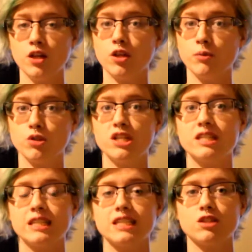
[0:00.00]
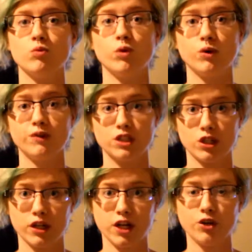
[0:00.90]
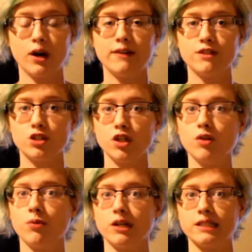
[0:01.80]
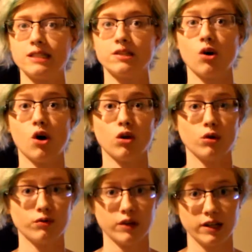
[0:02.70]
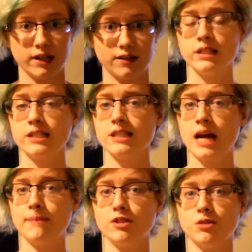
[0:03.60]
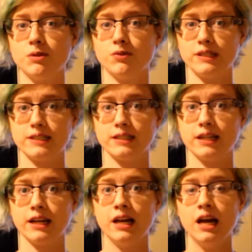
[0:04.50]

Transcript: the motion sickness will return and you'll have to start the process all over again. This has happened to me recently.